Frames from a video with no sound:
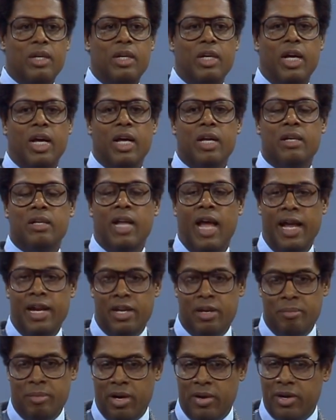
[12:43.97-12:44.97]
In
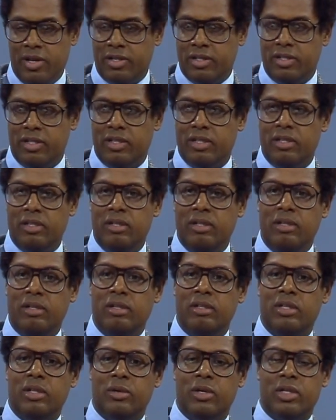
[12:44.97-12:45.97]
Latin America,
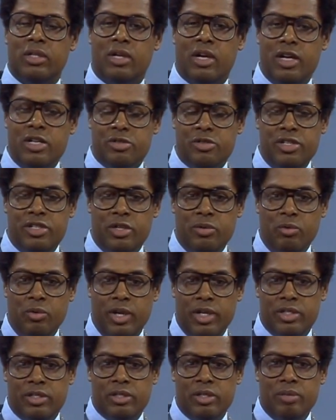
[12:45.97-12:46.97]
there are countries in
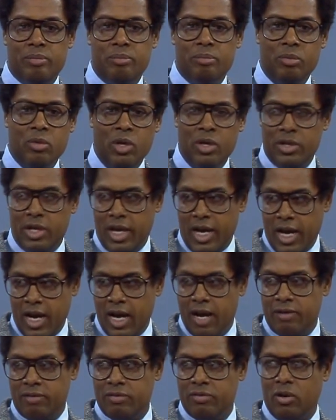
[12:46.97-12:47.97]
which more than
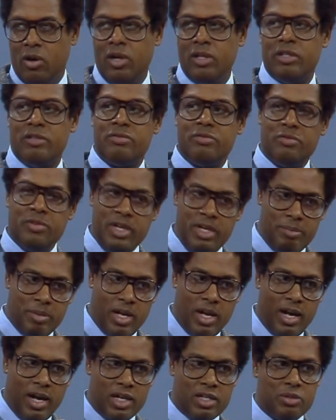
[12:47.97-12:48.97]
half of all the free
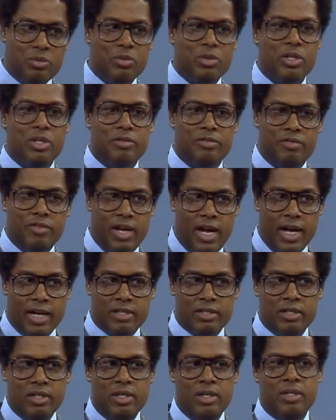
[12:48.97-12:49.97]
blacks were in
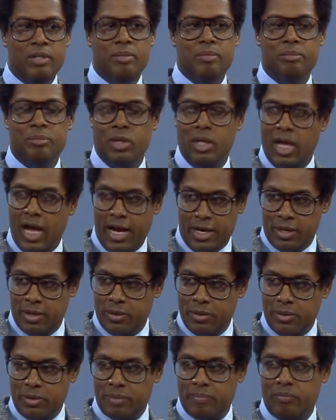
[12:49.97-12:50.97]
fact
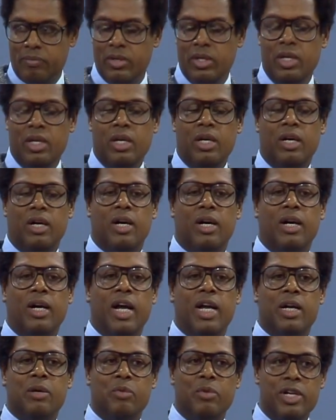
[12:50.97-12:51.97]
mulattoes,
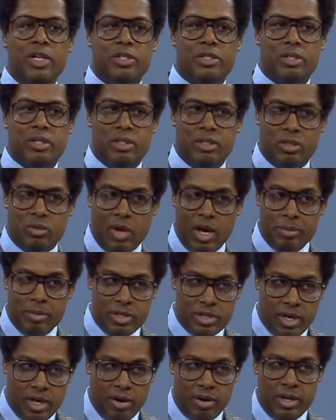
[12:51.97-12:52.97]
and in which the great
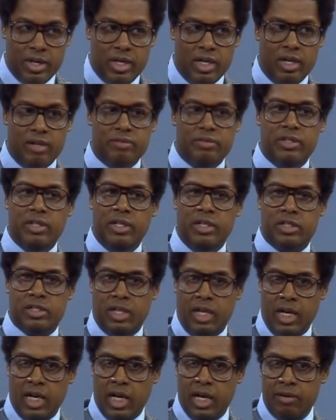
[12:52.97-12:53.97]
majority of the
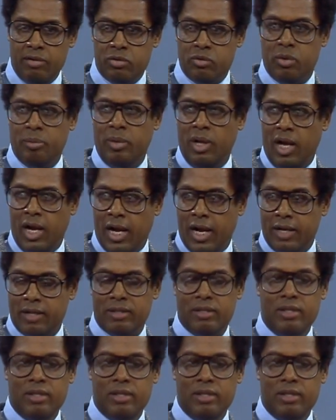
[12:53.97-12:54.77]
slaves were black.